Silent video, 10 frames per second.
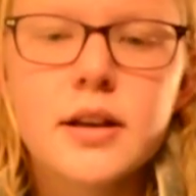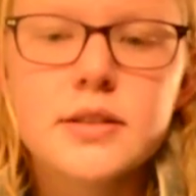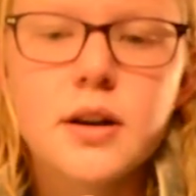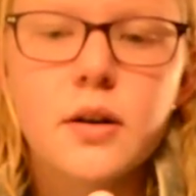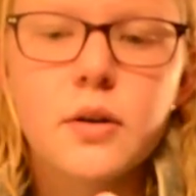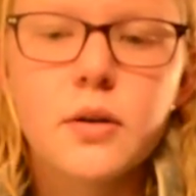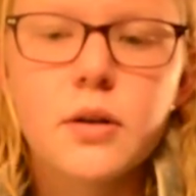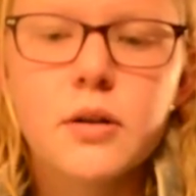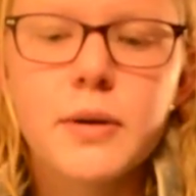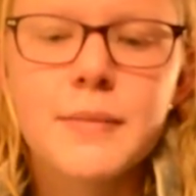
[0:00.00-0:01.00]

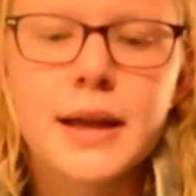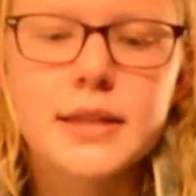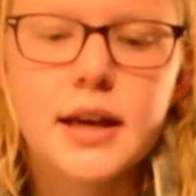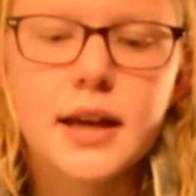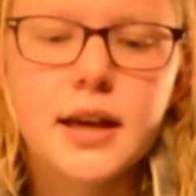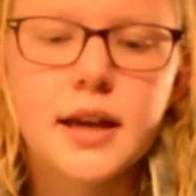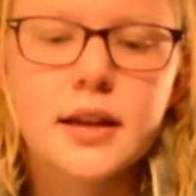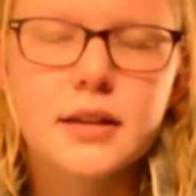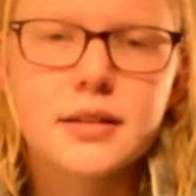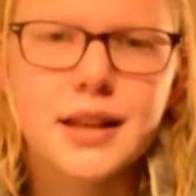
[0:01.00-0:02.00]
So, we met the,
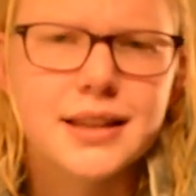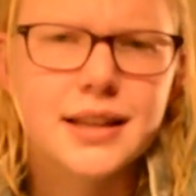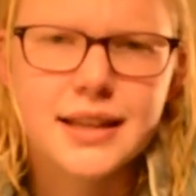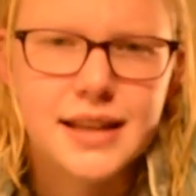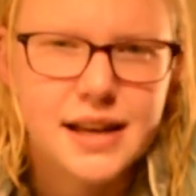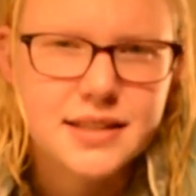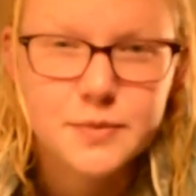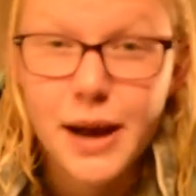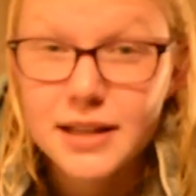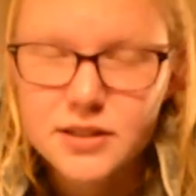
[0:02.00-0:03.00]
like, the
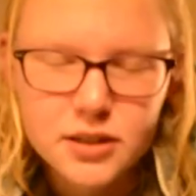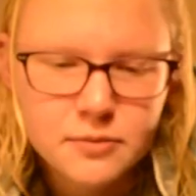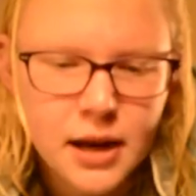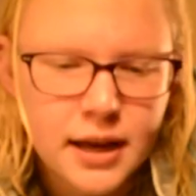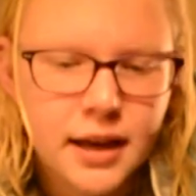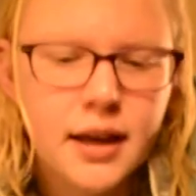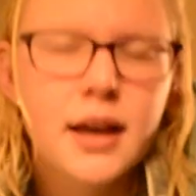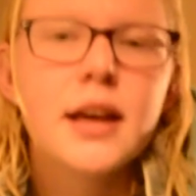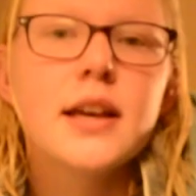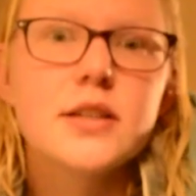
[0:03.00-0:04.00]
guest master monk.
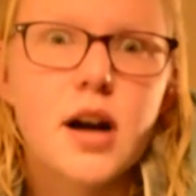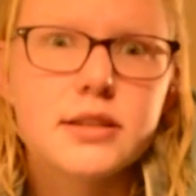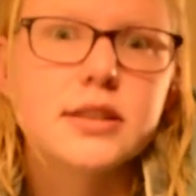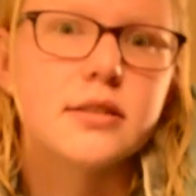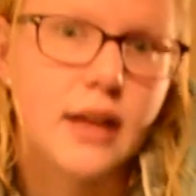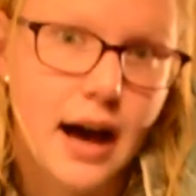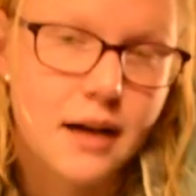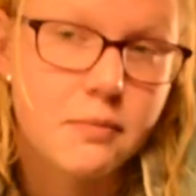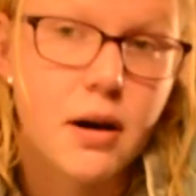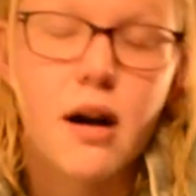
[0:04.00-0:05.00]
He talked a
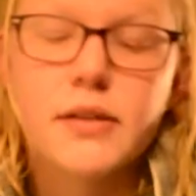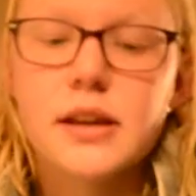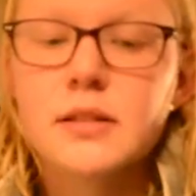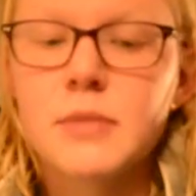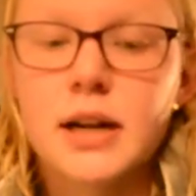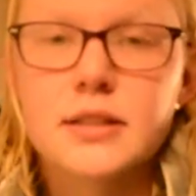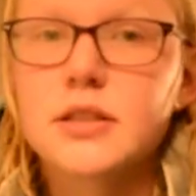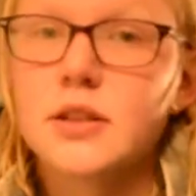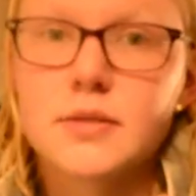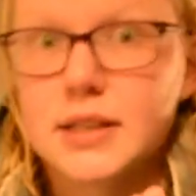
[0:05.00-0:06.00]
lot, but all the other monks
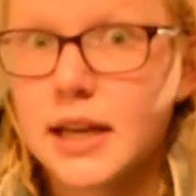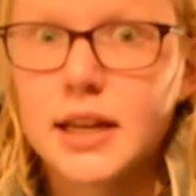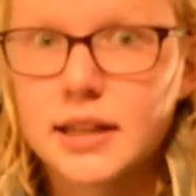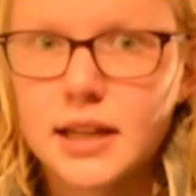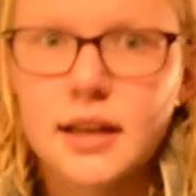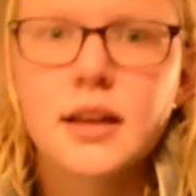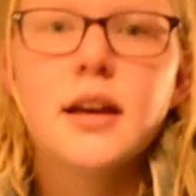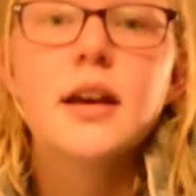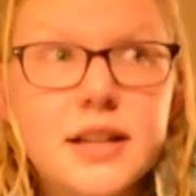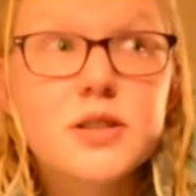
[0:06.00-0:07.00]
don't say anything.
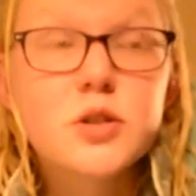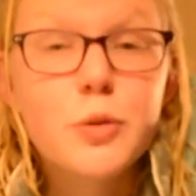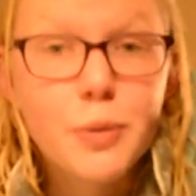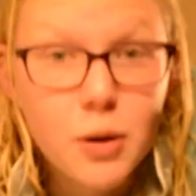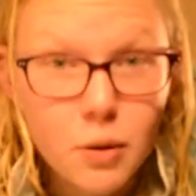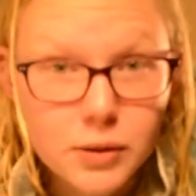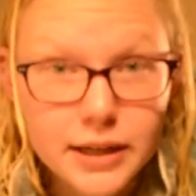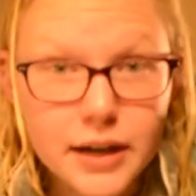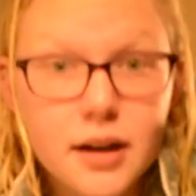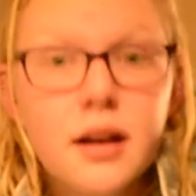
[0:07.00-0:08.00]
It's super cold
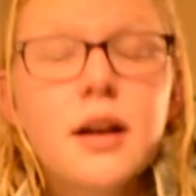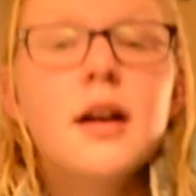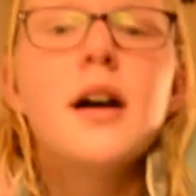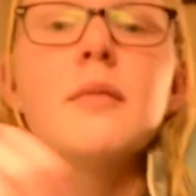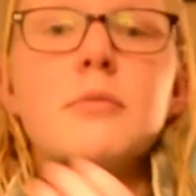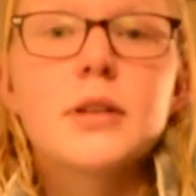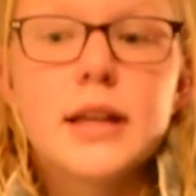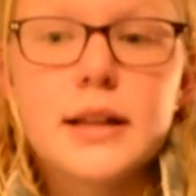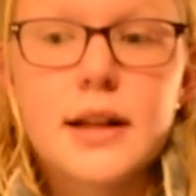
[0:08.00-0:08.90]
here. I'm really